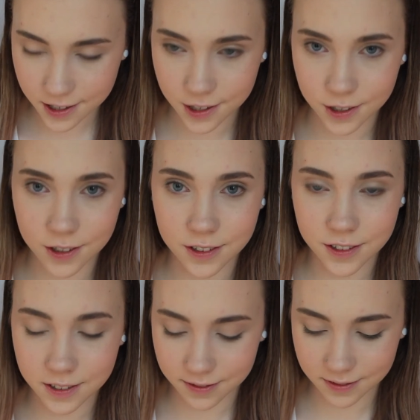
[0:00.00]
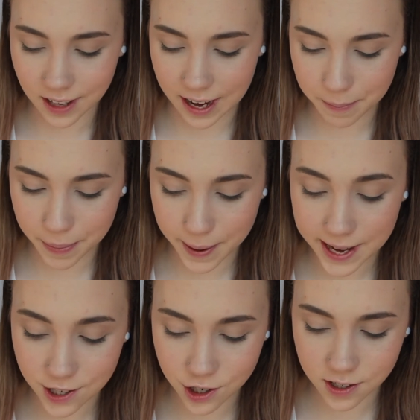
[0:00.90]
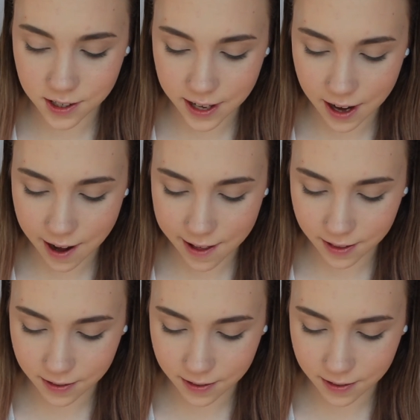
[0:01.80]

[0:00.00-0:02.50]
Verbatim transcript: It just like pinches their eye